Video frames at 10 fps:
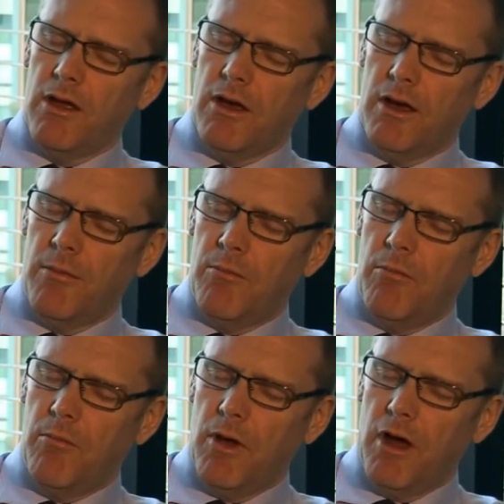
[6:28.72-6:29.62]

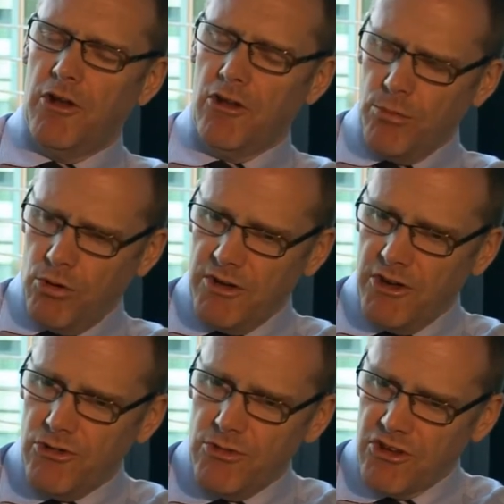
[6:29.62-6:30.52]
Another important
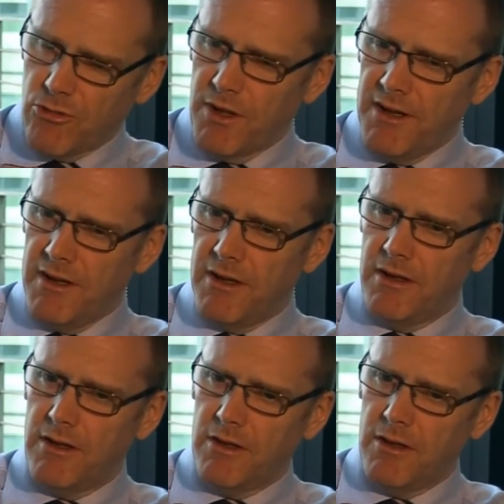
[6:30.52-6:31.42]
issue is explaining
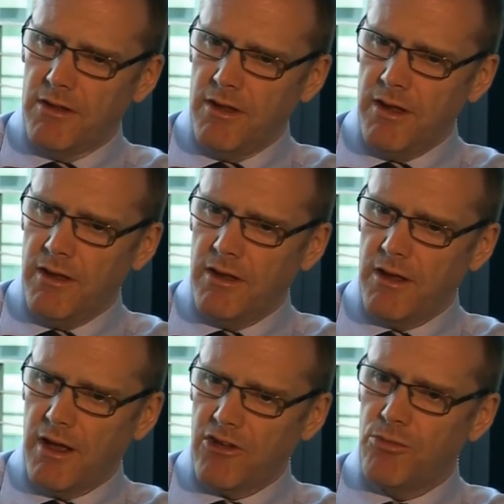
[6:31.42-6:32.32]
the
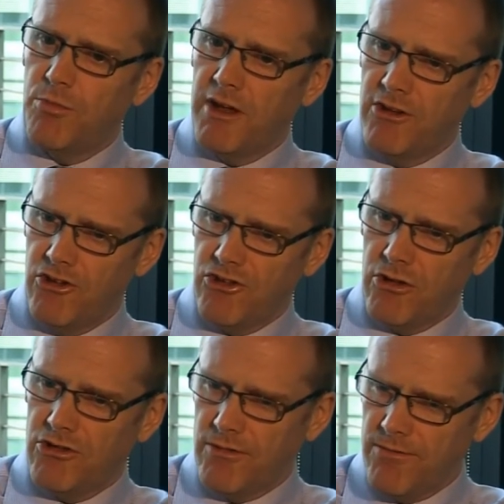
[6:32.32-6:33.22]
expenditure.
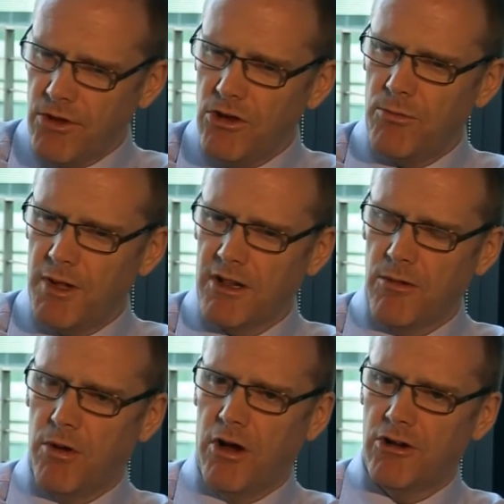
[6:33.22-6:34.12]
It's a fundamental
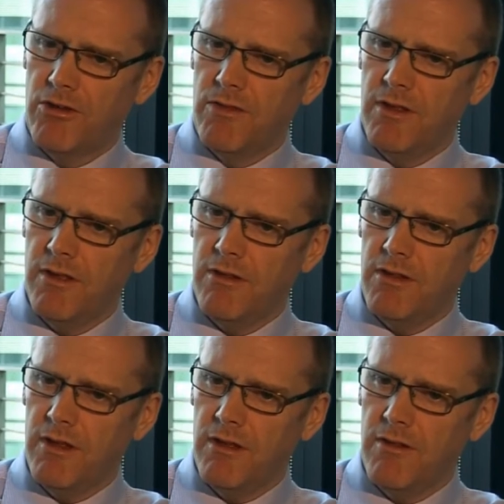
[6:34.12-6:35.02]
part of
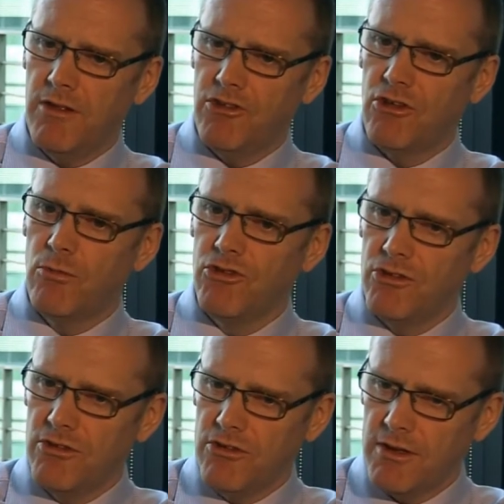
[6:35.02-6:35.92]
the
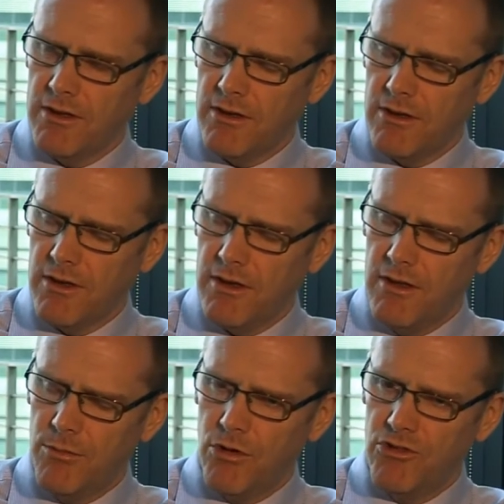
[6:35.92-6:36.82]
assumptions in
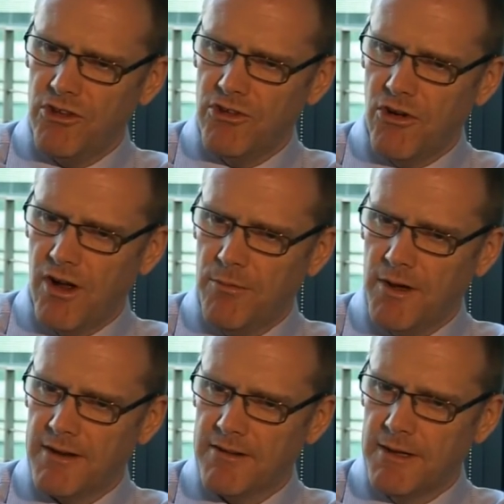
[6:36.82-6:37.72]
the Proceeds of Crime
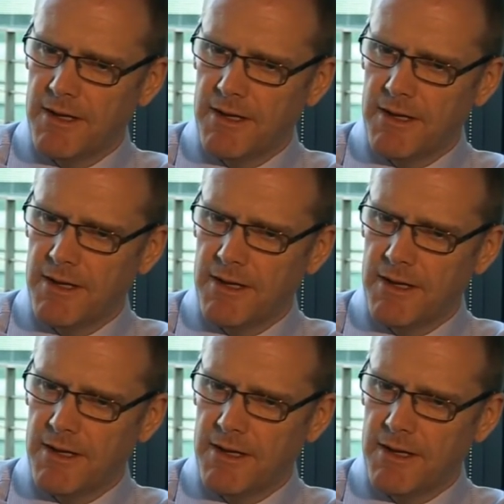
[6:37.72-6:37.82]
Act.